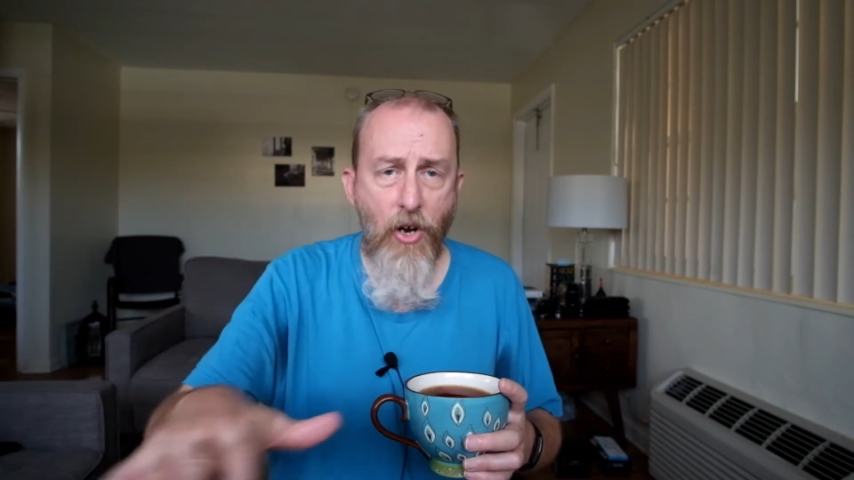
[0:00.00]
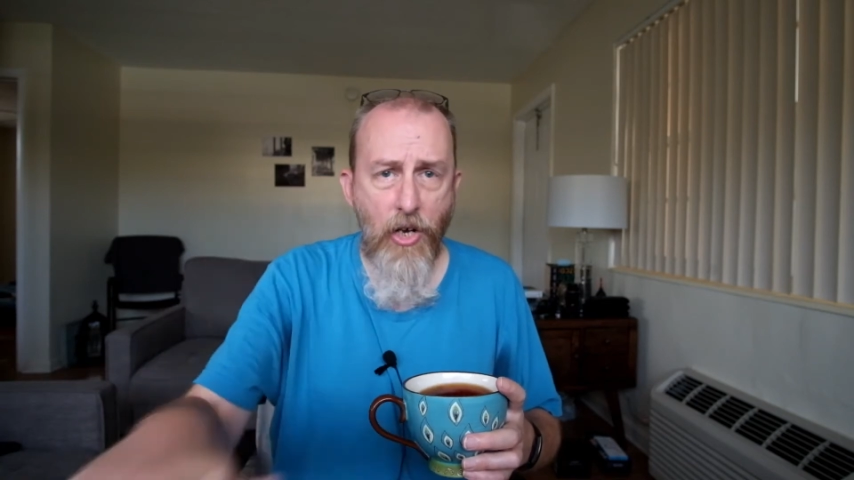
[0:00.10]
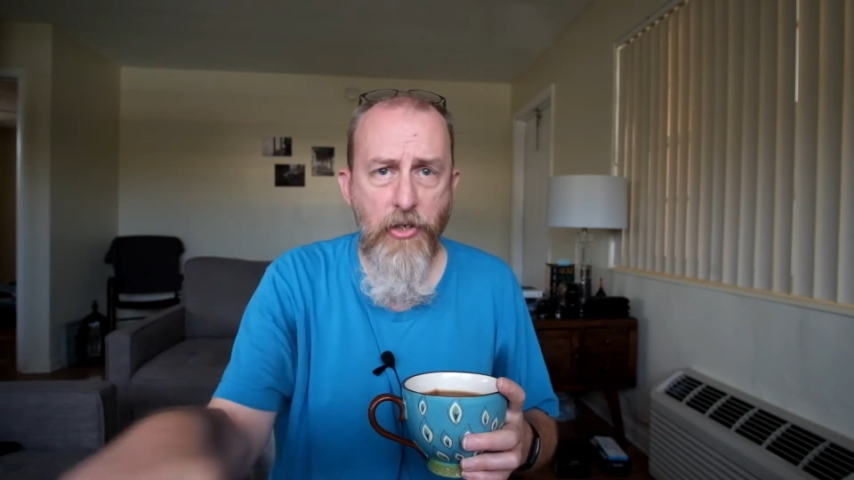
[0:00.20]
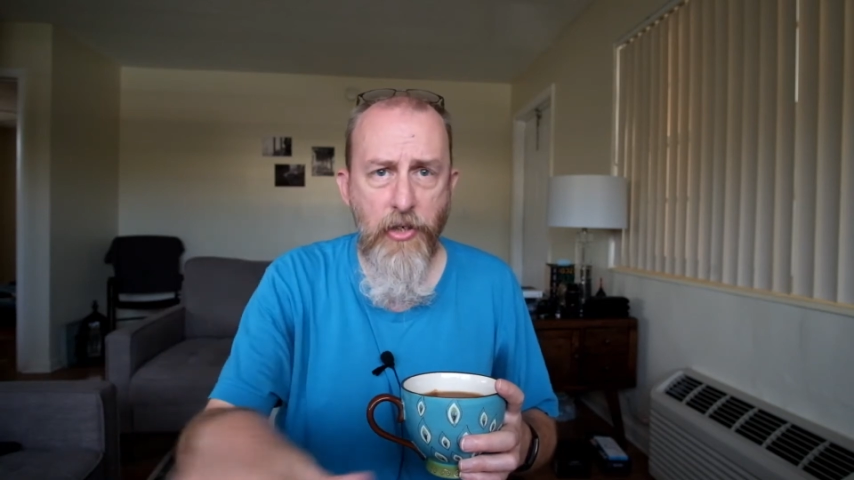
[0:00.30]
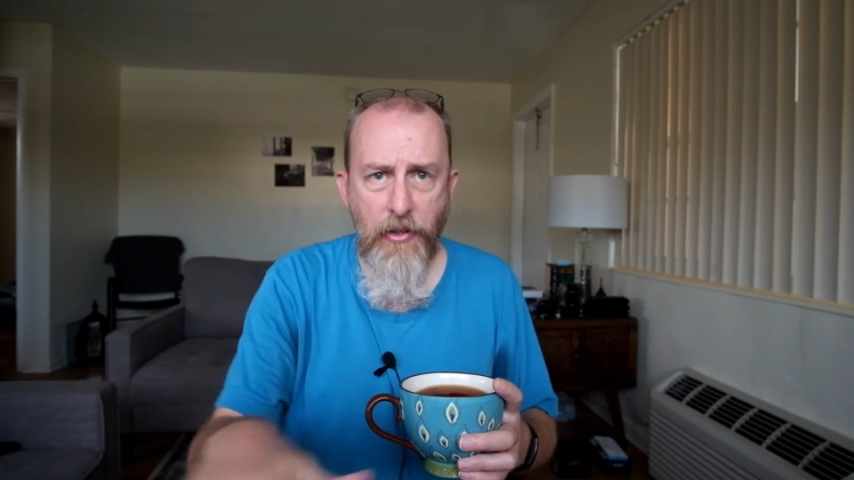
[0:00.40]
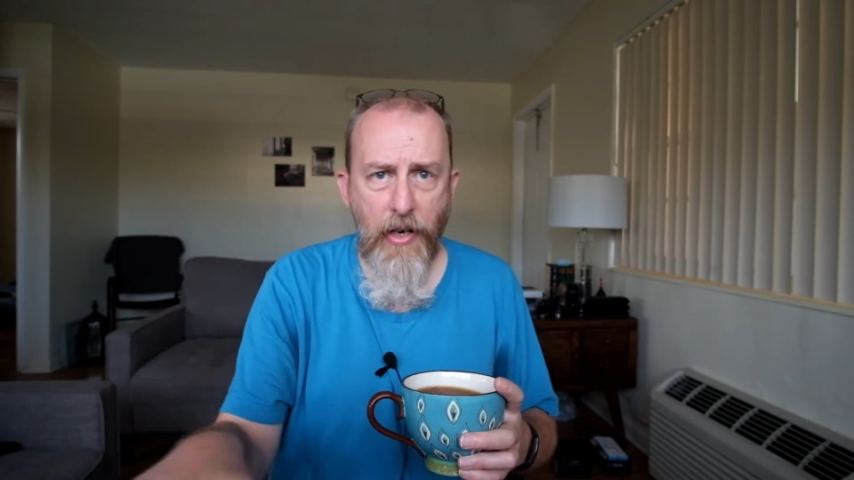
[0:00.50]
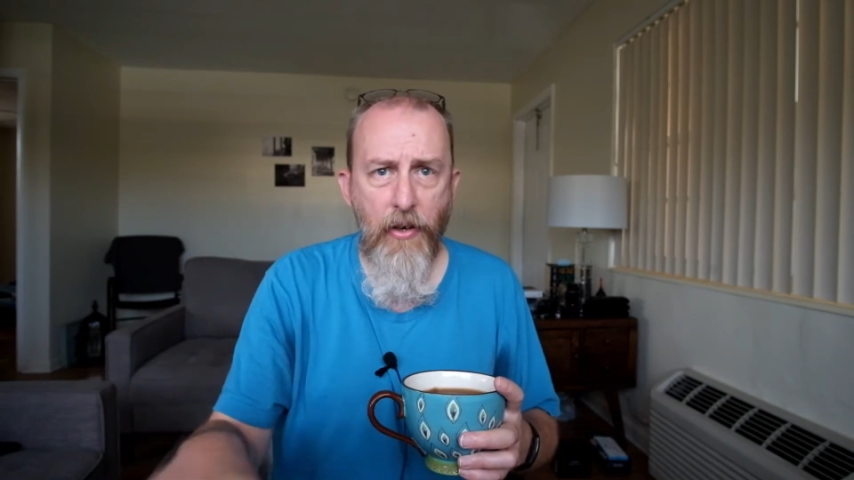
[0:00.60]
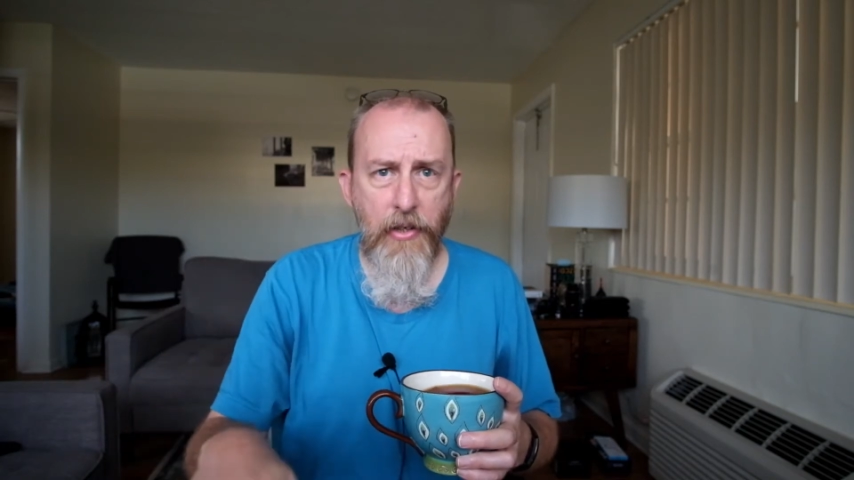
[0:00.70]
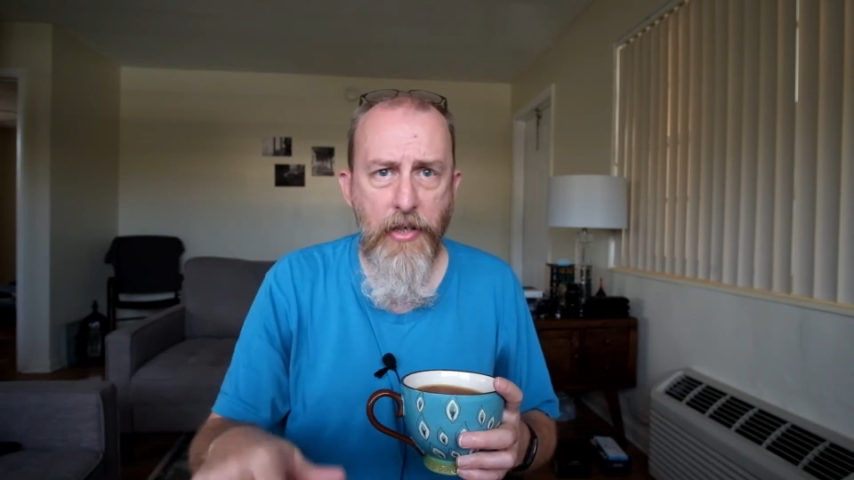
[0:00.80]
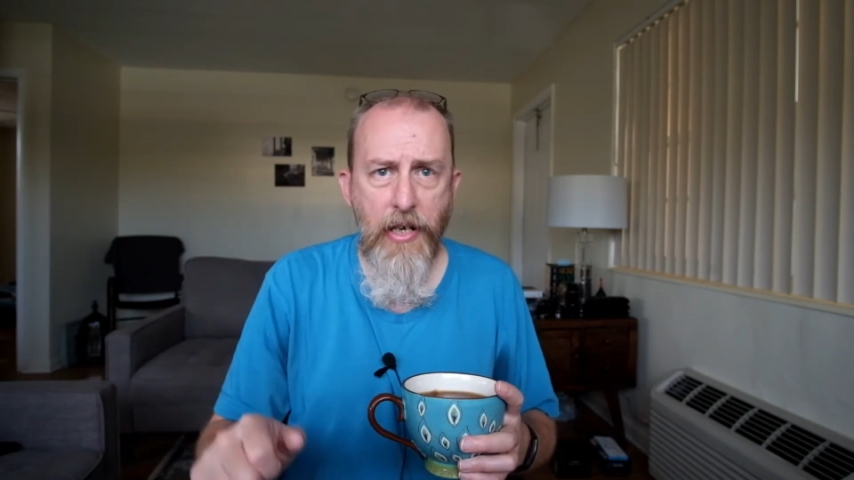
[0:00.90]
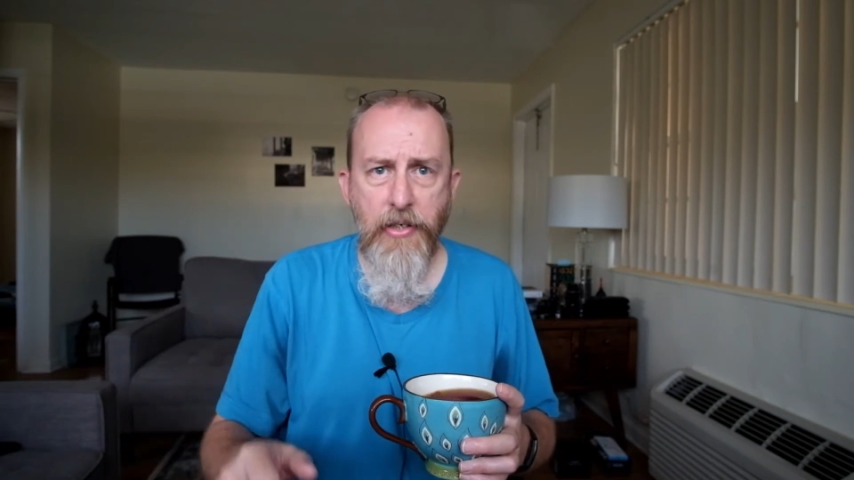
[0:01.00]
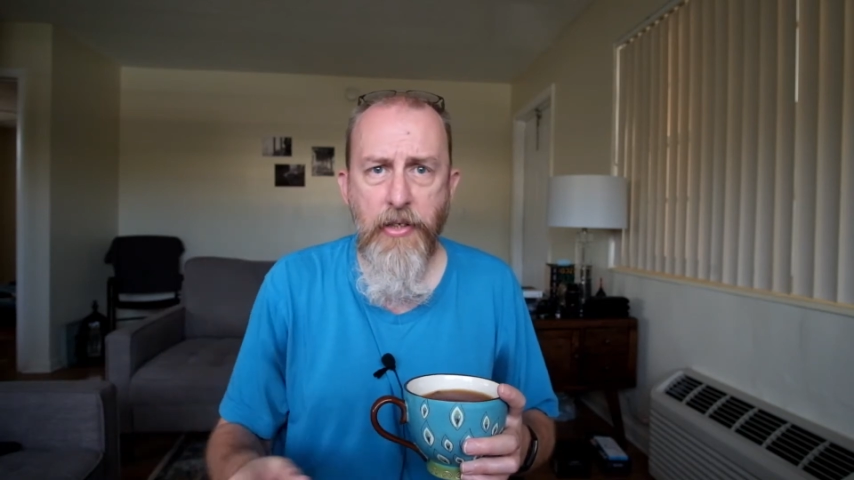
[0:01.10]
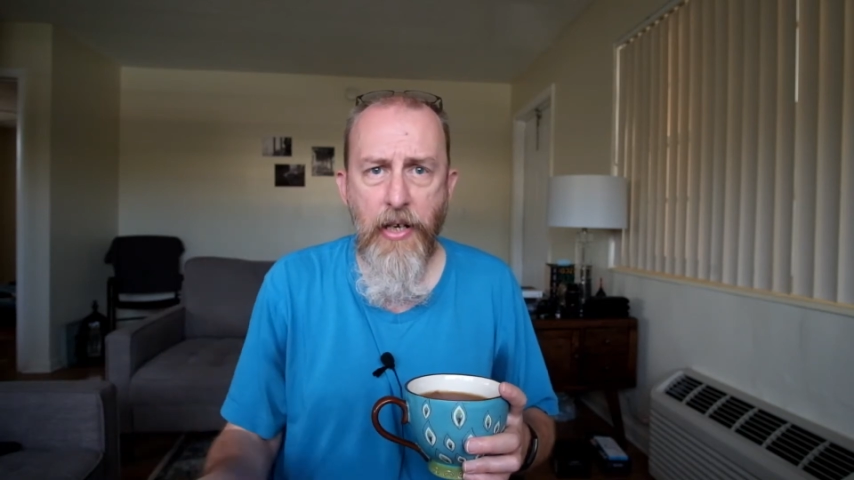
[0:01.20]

Austen there on the desk.